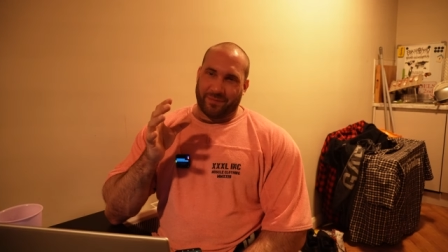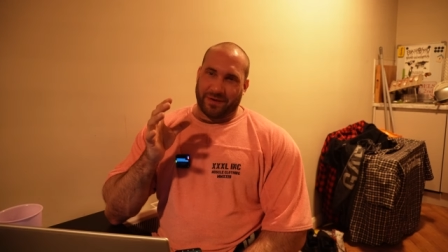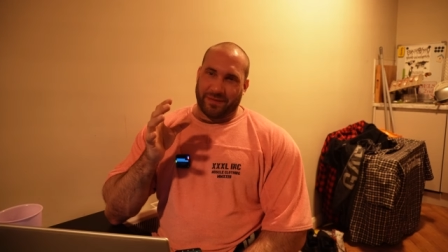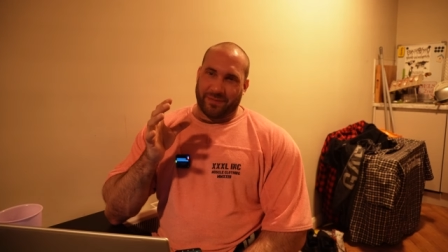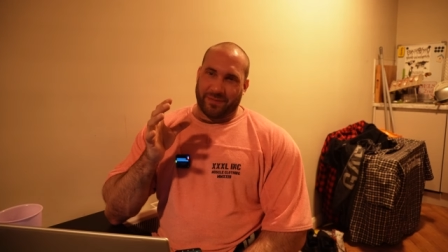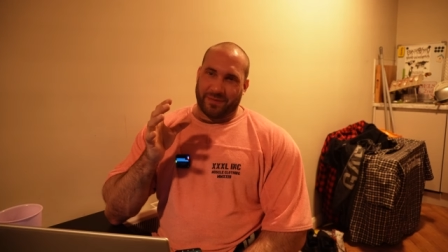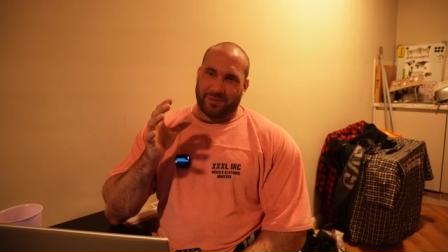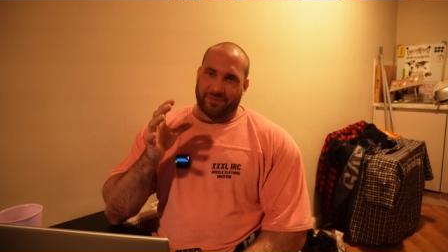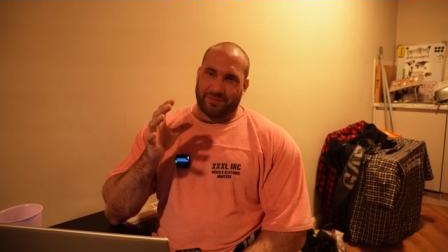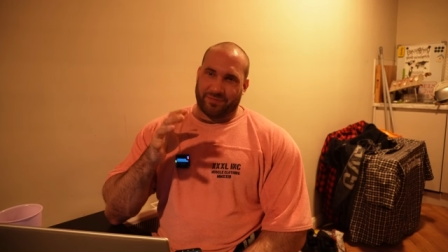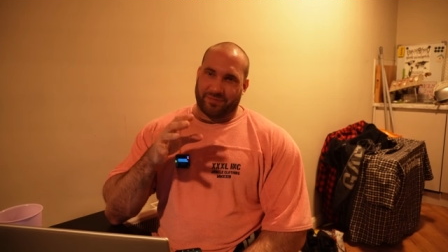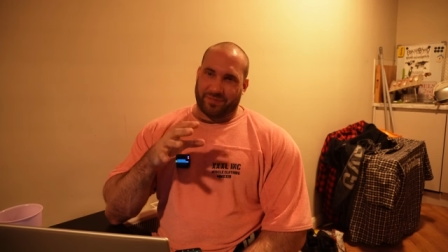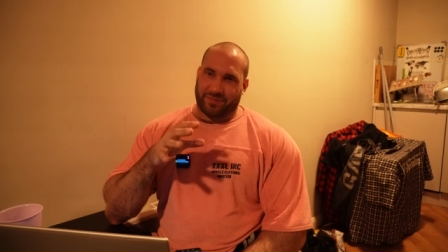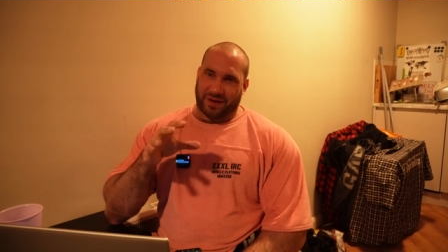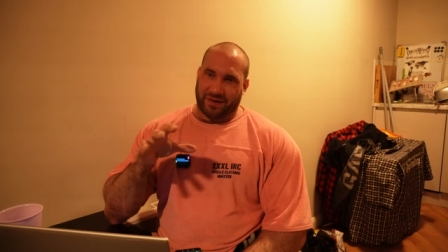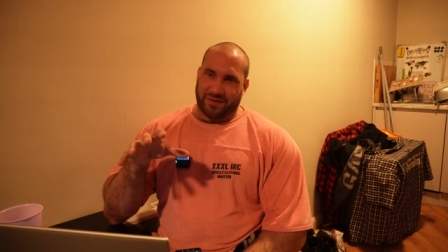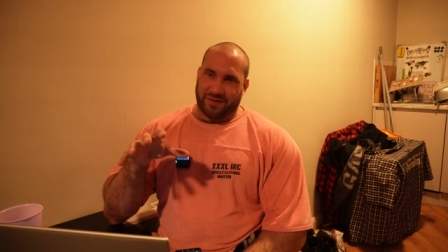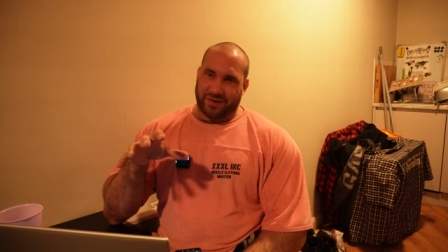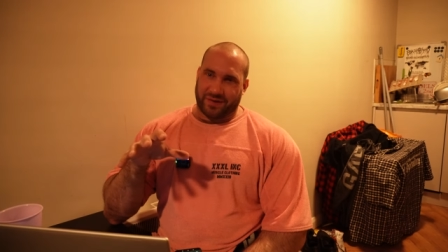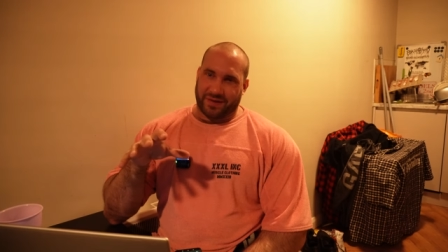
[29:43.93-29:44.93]
People
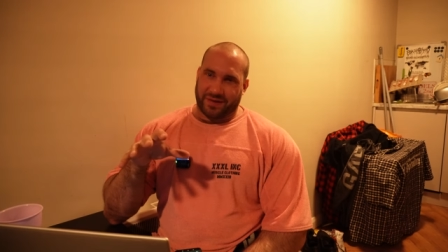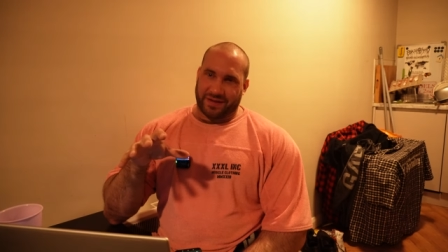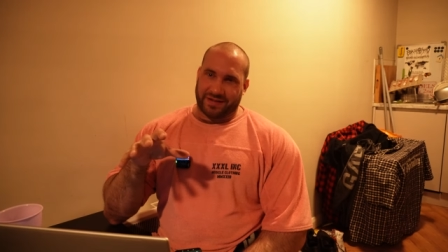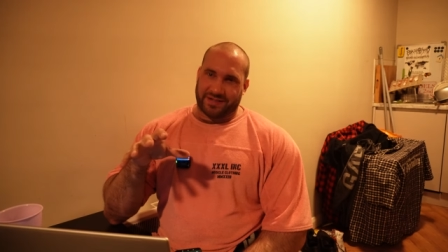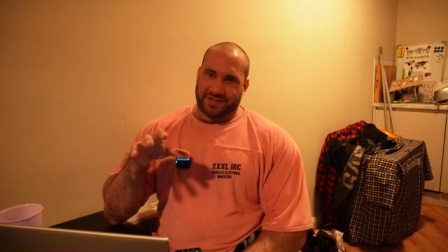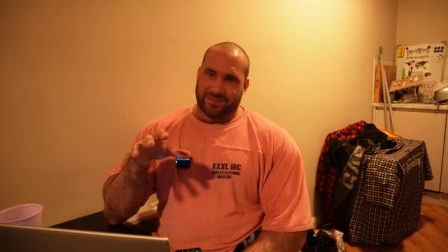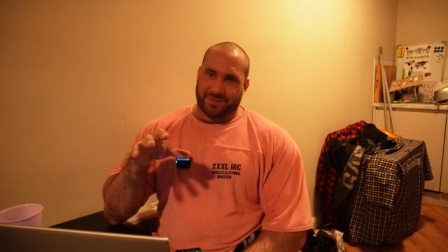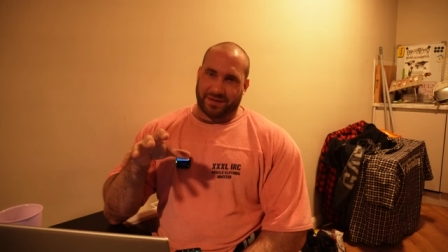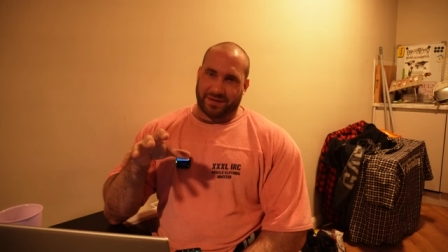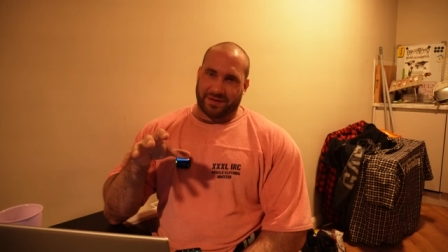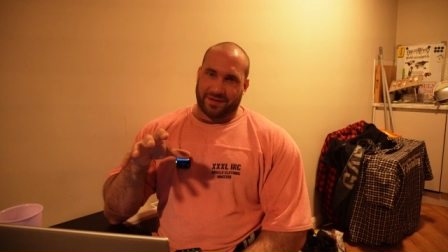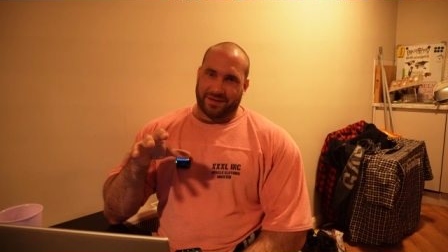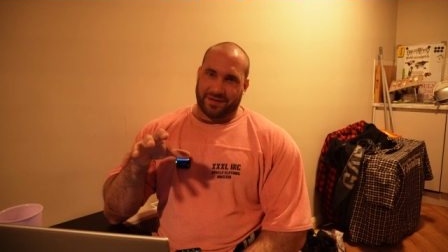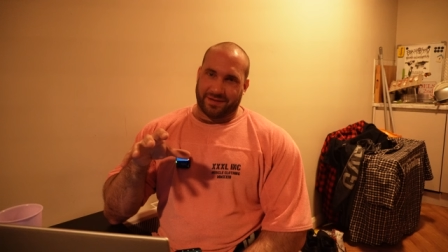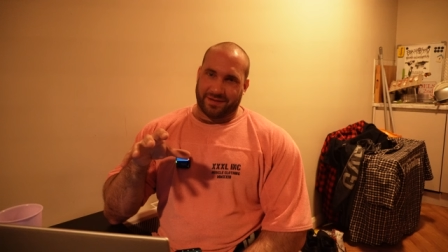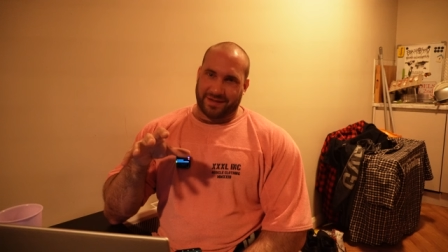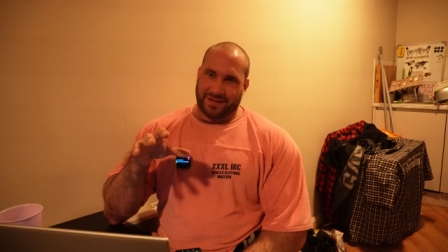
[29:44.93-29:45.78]
don't do this, but